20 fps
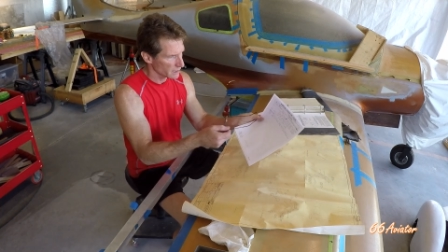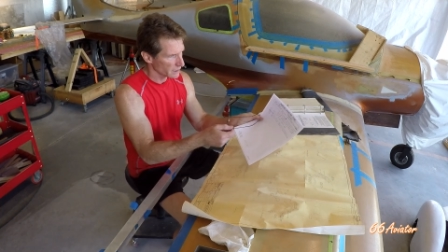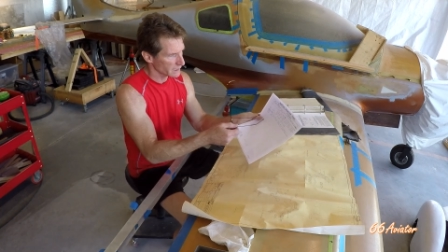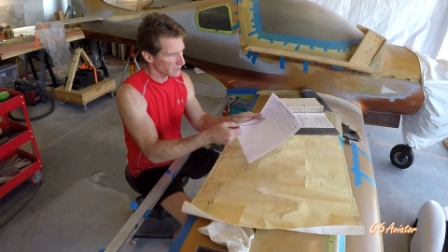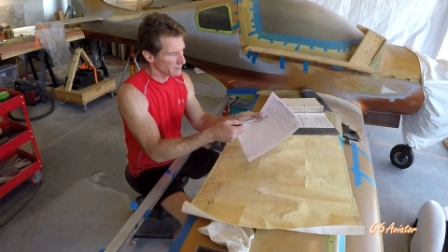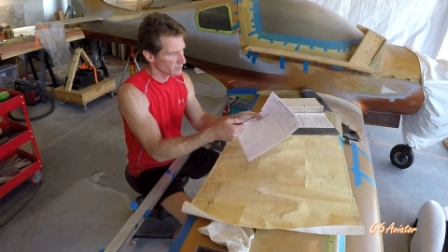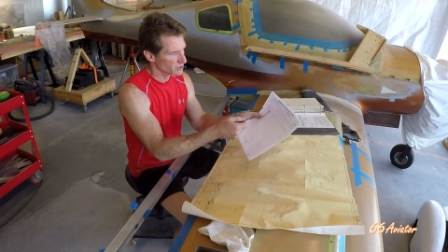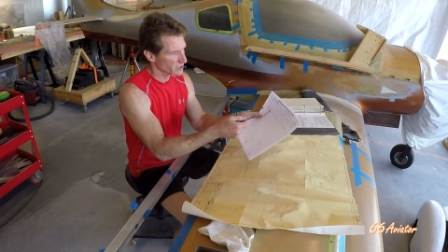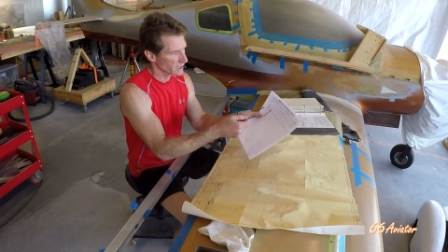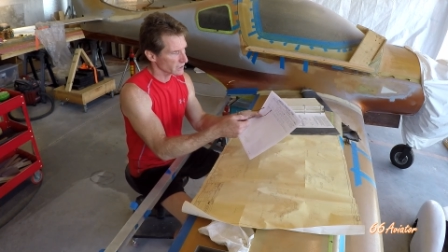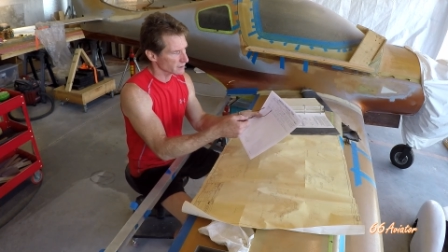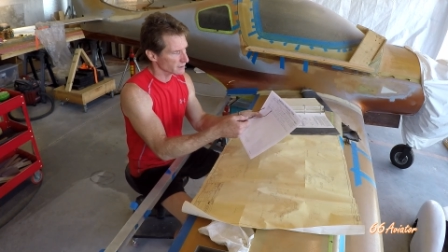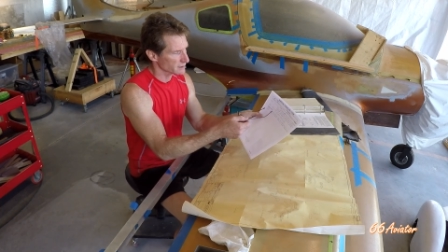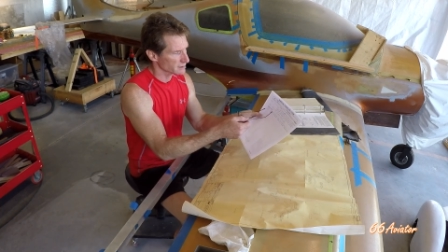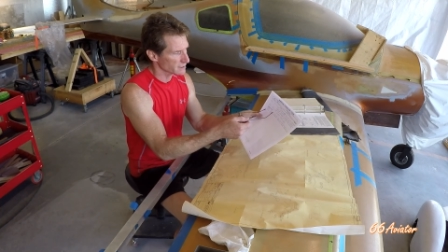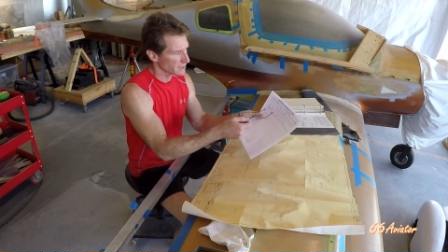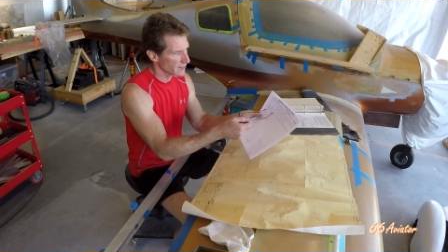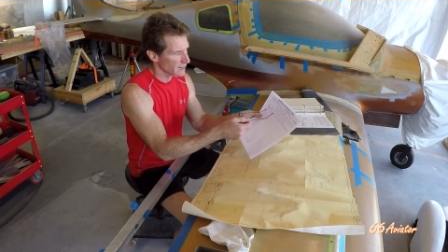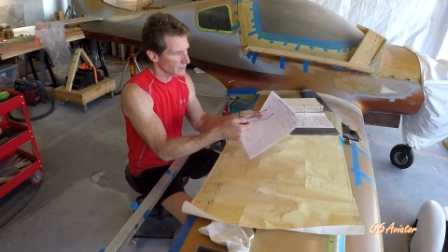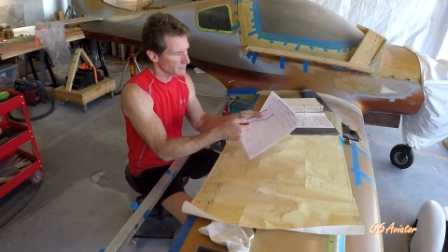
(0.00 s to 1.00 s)
I keep track of
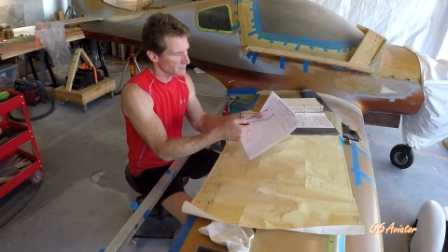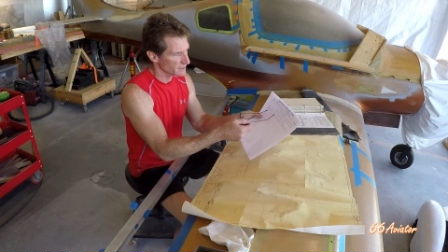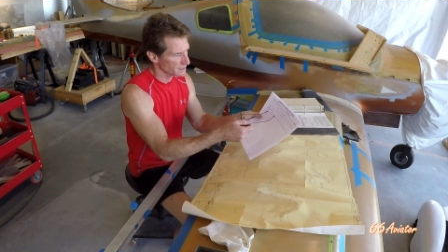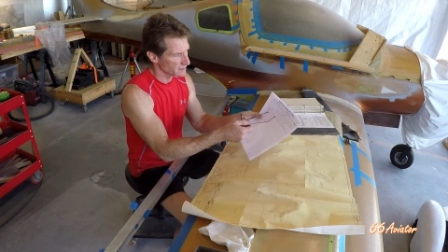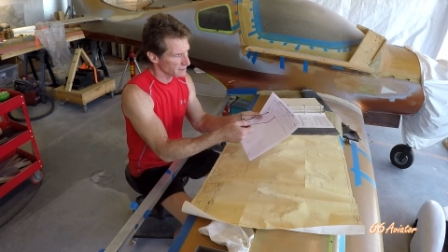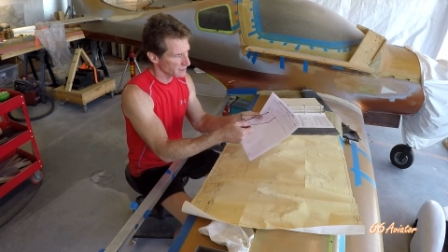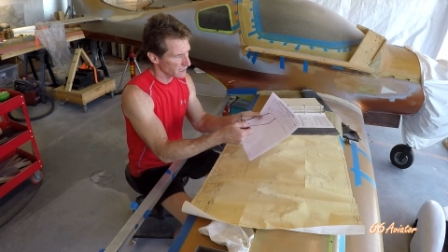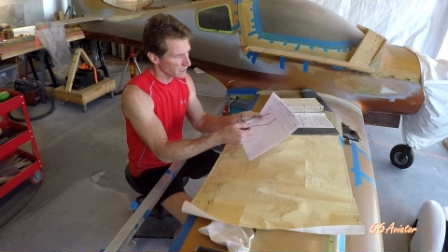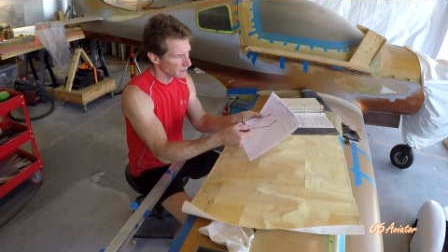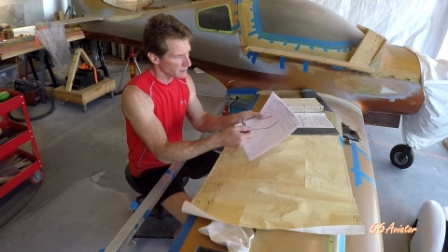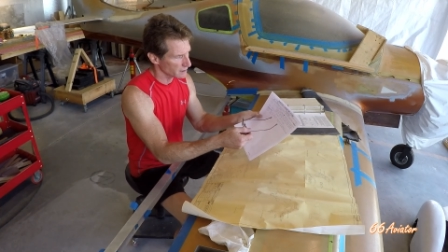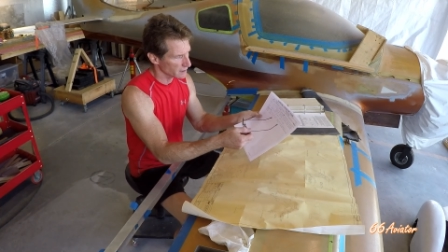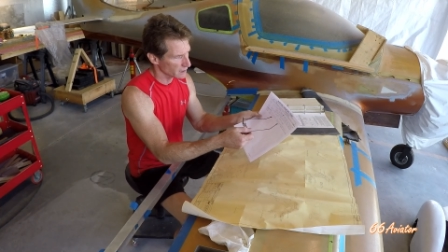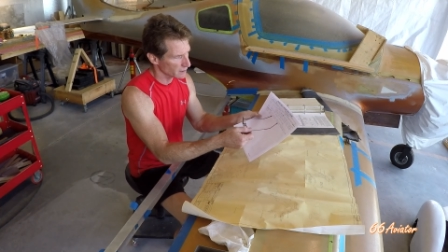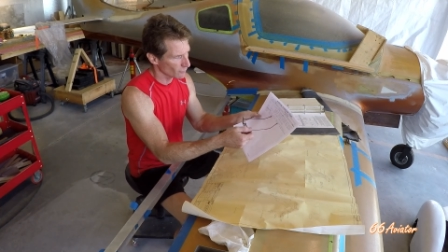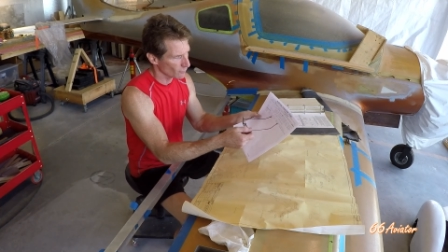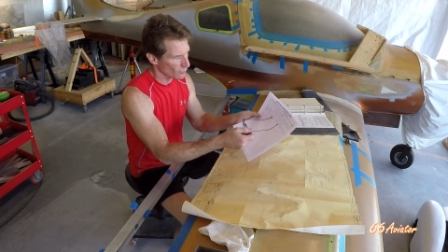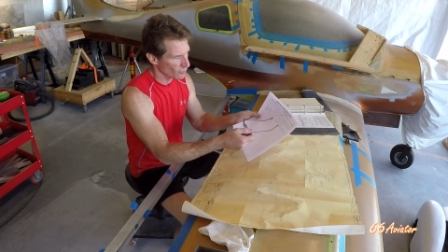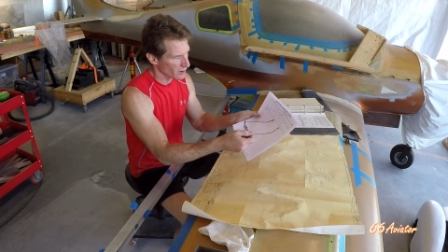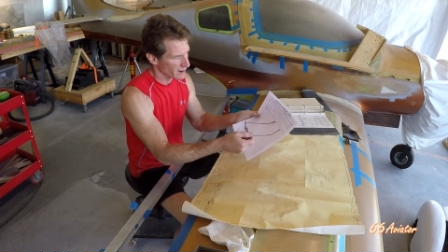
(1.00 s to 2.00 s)
the time, the date,
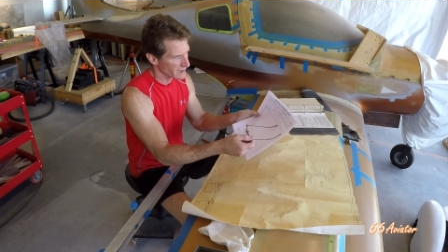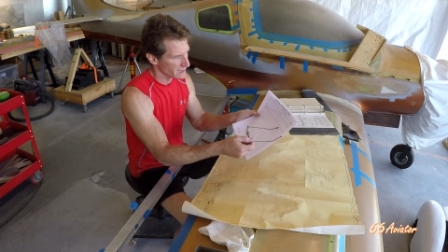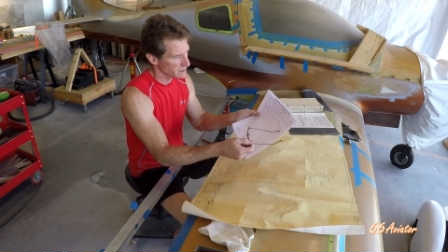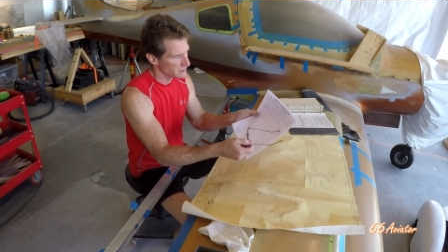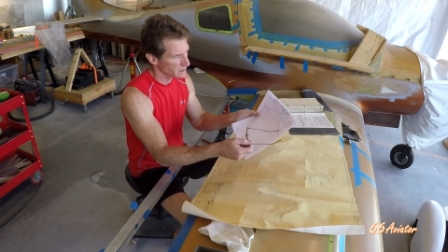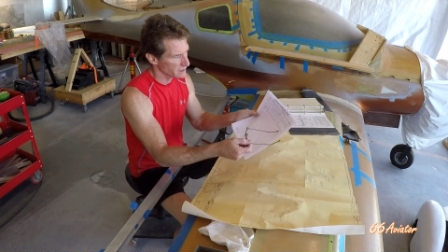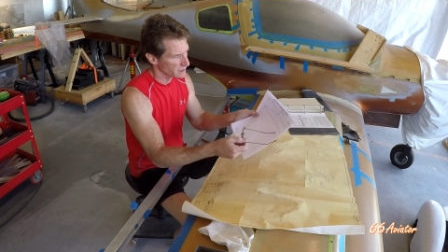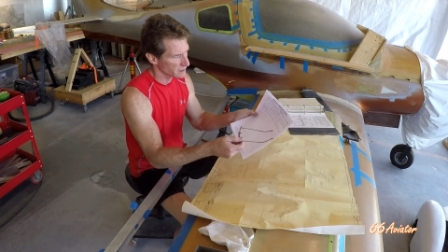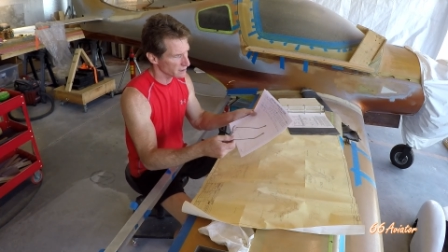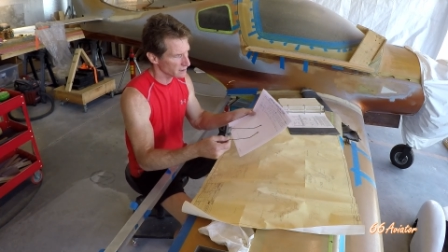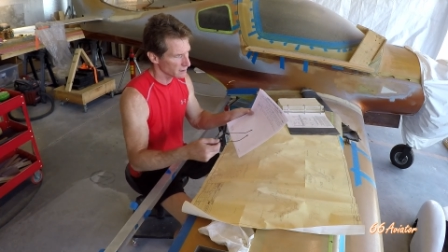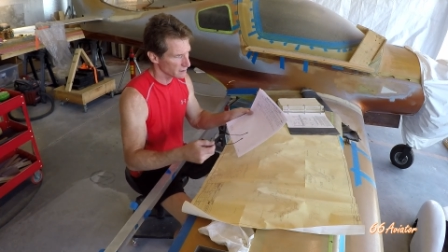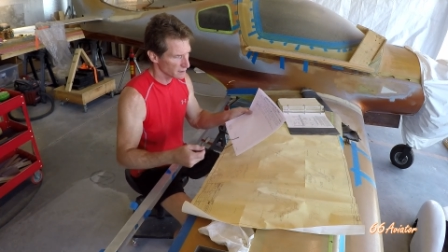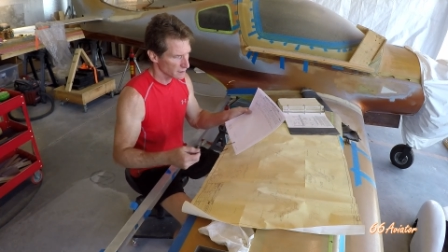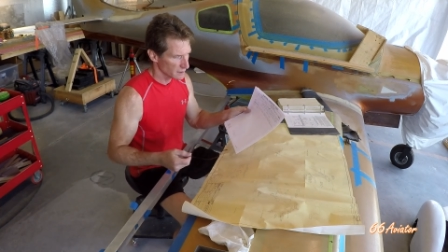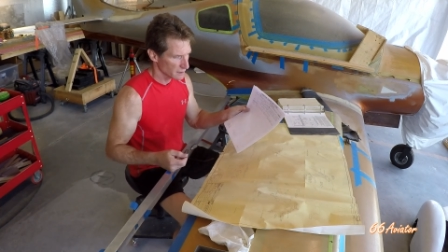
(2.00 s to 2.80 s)
and what I did.